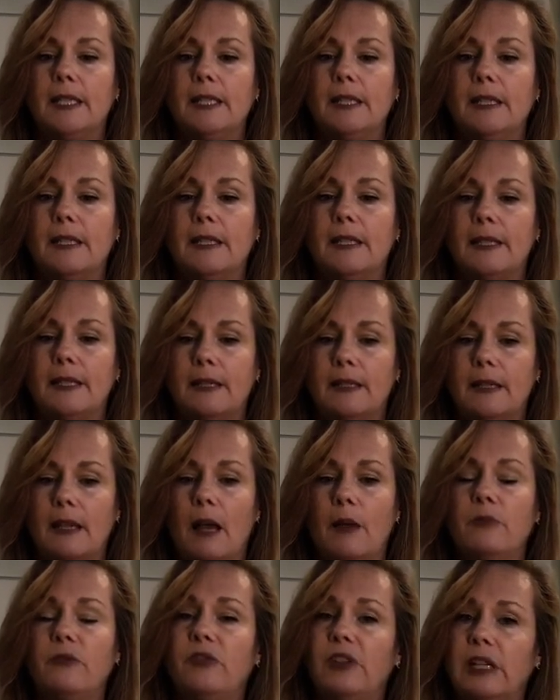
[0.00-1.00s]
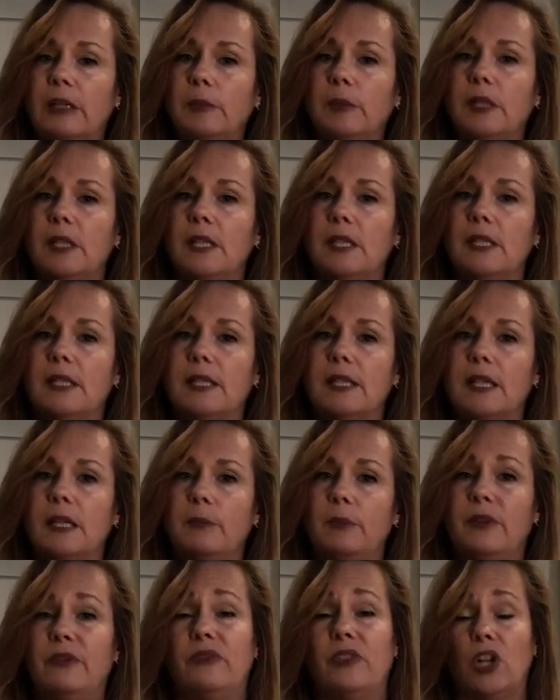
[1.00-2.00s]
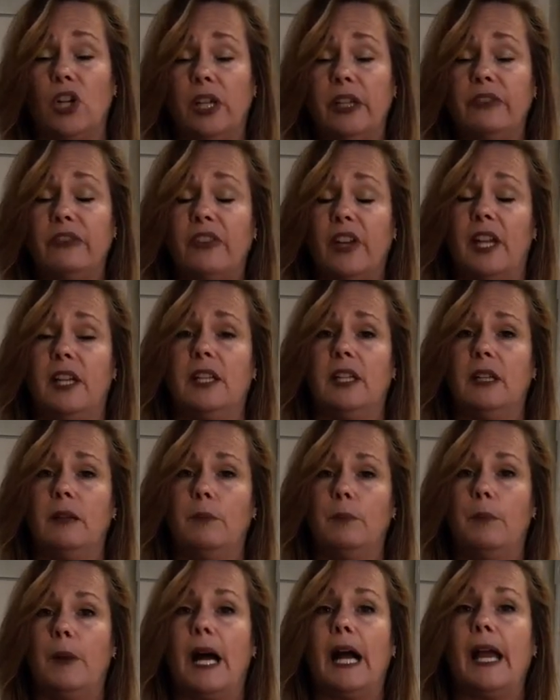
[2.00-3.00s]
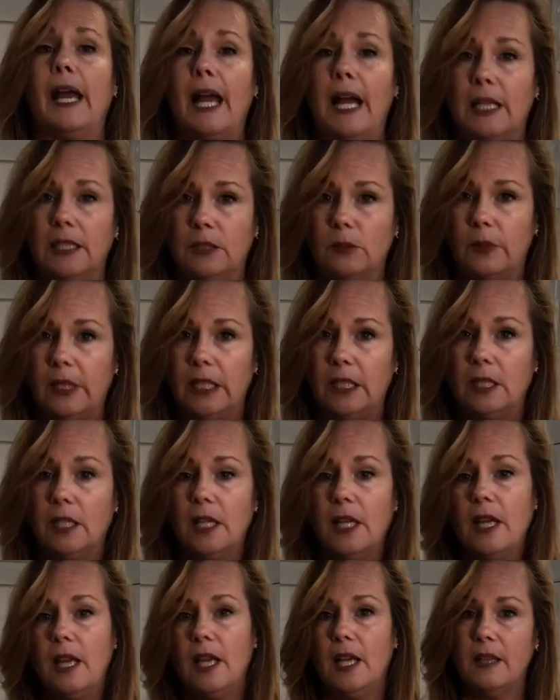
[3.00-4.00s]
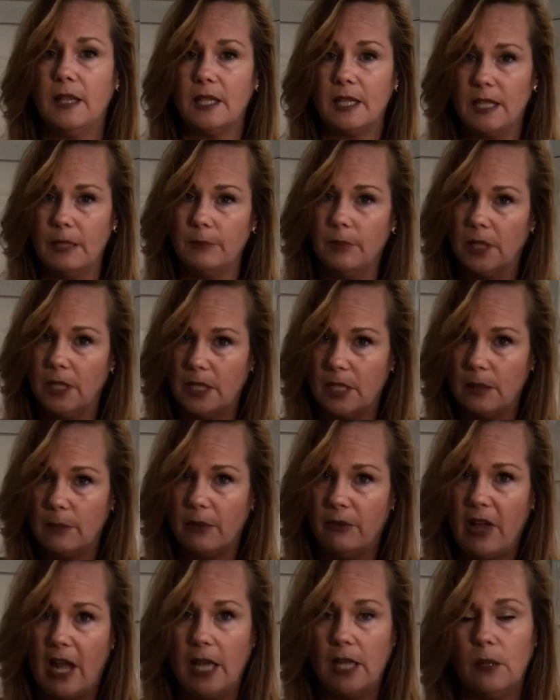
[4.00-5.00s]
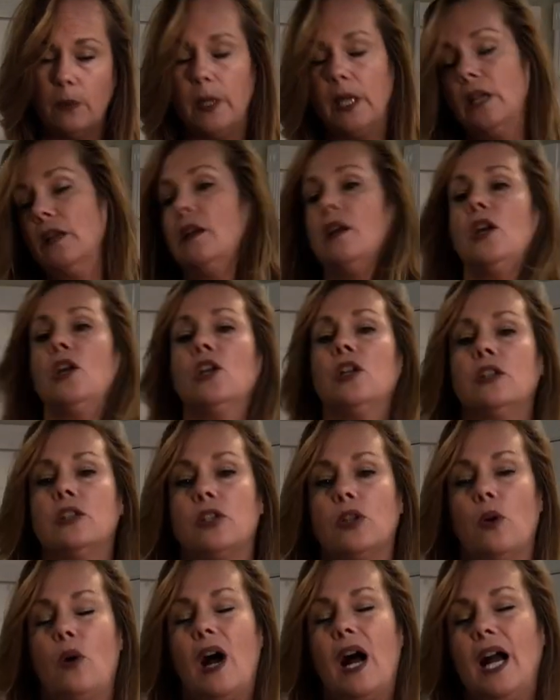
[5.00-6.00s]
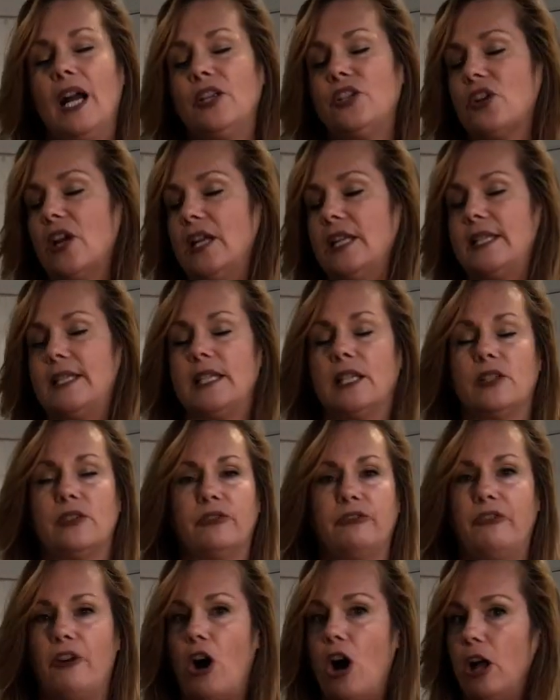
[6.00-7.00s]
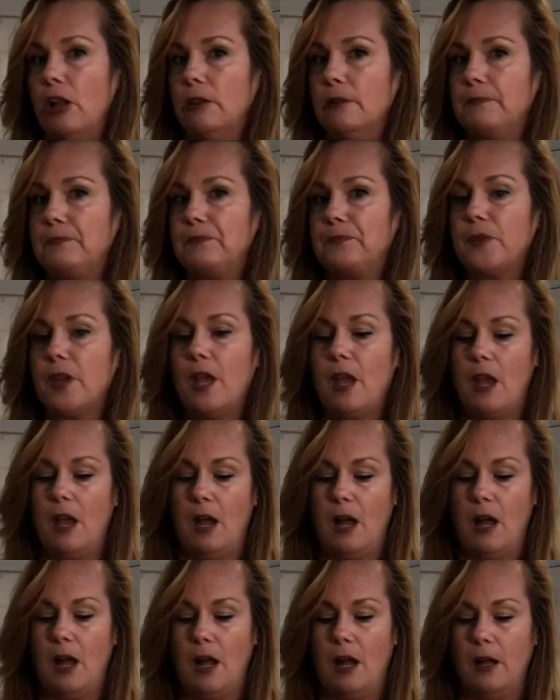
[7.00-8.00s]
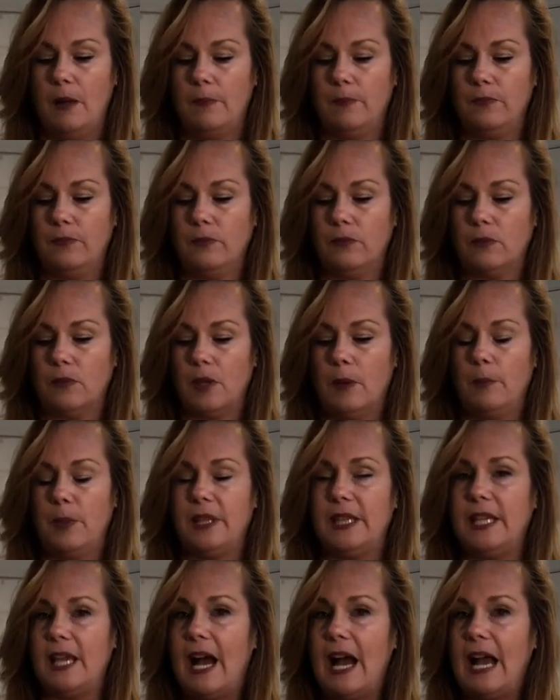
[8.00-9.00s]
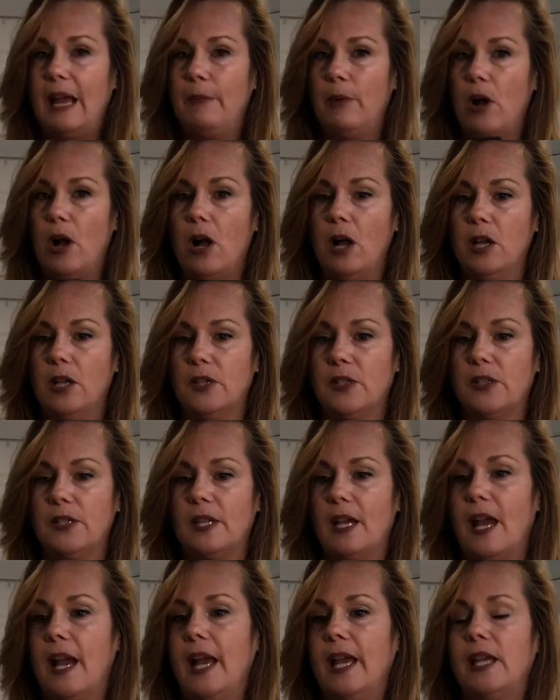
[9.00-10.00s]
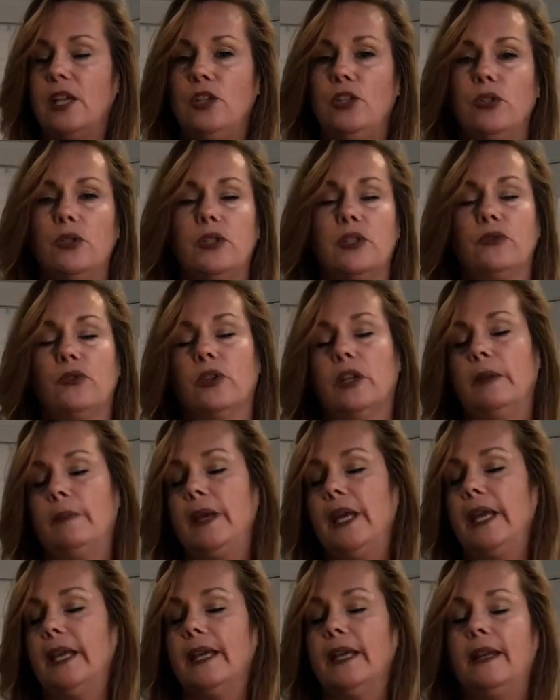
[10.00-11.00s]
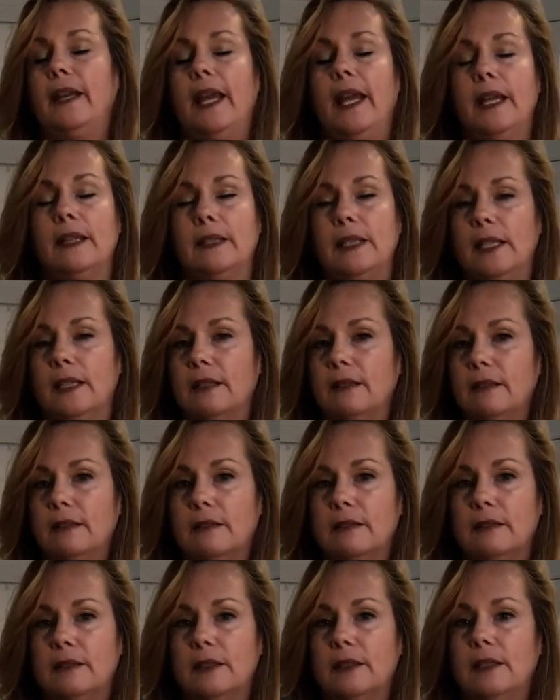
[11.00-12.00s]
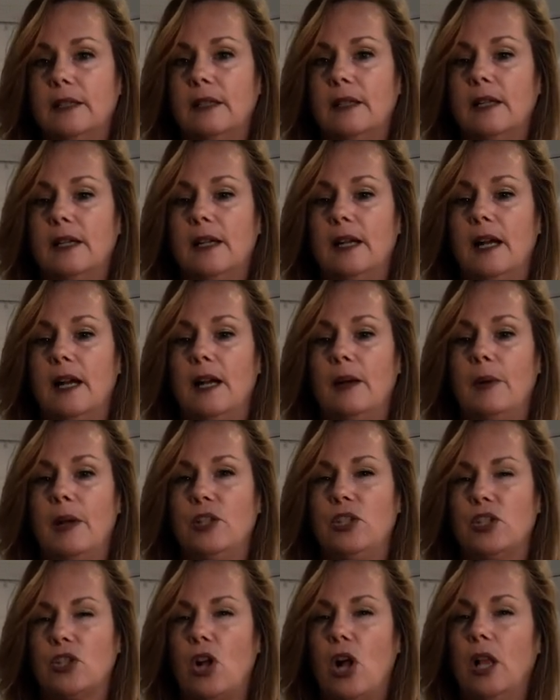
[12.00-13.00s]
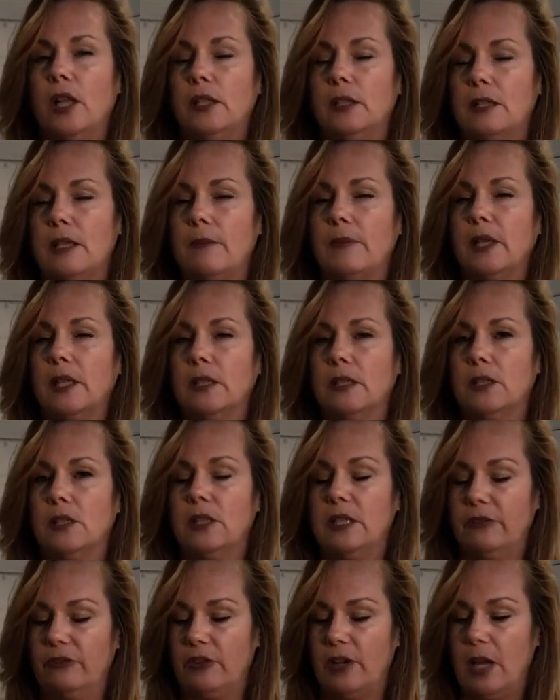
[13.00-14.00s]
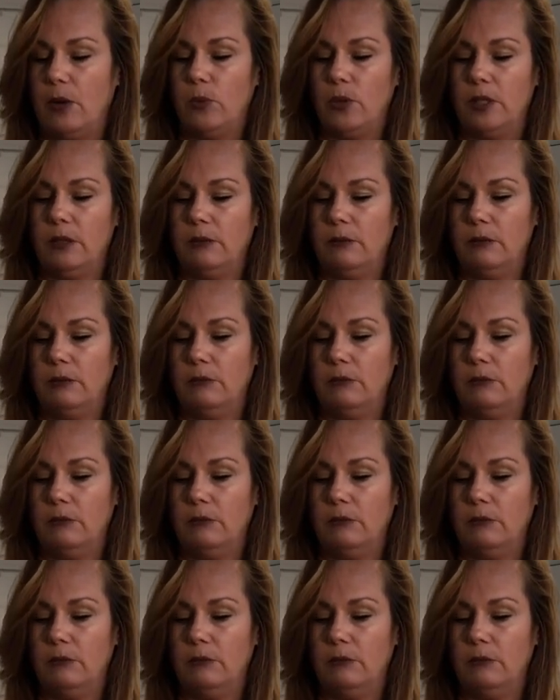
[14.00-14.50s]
some families can be very offended by Halloween and the symbolism of Halloween. So I try to stick to fall. But the eyeballs I can use if we're gonna make an alien. I just call it something a little different. I wouldn't